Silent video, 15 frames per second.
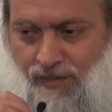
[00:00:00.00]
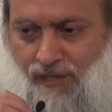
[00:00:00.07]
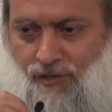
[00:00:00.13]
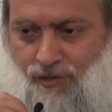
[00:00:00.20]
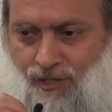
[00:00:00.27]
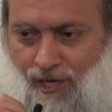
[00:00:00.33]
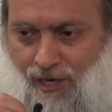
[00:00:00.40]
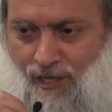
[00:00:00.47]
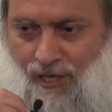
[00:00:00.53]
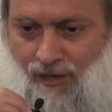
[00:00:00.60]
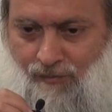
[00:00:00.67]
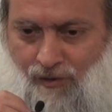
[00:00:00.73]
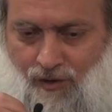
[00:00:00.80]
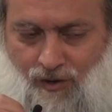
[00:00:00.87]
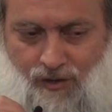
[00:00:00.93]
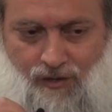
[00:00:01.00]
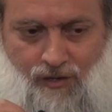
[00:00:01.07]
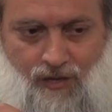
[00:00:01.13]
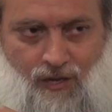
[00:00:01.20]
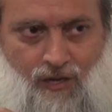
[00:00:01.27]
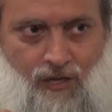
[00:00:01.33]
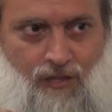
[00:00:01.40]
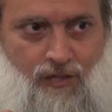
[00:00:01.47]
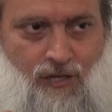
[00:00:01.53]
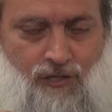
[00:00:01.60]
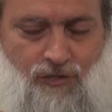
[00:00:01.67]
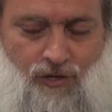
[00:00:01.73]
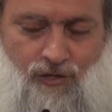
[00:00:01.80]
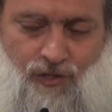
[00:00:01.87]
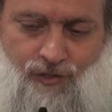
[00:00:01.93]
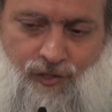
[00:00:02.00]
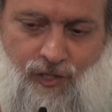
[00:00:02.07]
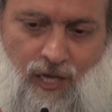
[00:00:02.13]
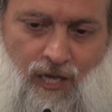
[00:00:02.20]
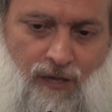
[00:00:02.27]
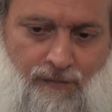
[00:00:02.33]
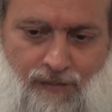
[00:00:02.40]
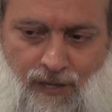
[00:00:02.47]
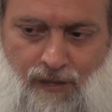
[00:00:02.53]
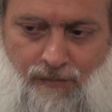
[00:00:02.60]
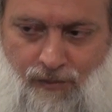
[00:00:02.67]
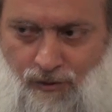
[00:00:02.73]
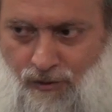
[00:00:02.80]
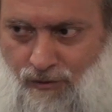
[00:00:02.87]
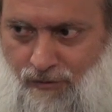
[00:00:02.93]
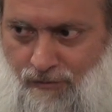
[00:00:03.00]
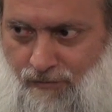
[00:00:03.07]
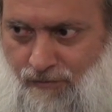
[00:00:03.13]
but they're telling him, look, these are the same people,